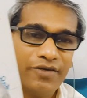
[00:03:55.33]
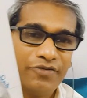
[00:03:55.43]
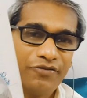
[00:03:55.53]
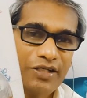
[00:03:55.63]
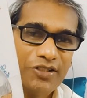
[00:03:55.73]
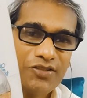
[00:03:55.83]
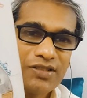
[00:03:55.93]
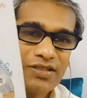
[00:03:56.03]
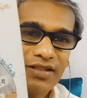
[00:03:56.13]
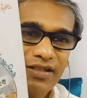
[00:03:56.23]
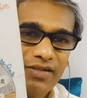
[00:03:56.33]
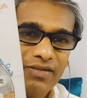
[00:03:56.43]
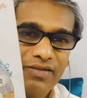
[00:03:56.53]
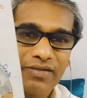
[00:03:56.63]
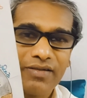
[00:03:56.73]
a 5,000
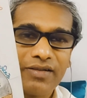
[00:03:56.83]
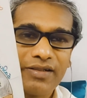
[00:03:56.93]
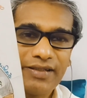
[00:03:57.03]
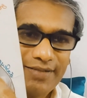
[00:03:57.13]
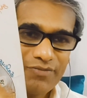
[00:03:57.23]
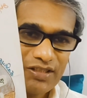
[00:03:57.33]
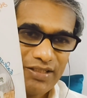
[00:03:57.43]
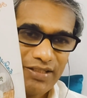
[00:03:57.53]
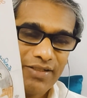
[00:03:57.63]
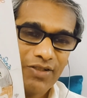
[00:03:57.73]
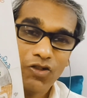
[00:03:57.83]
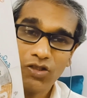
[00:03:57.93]
year time cycle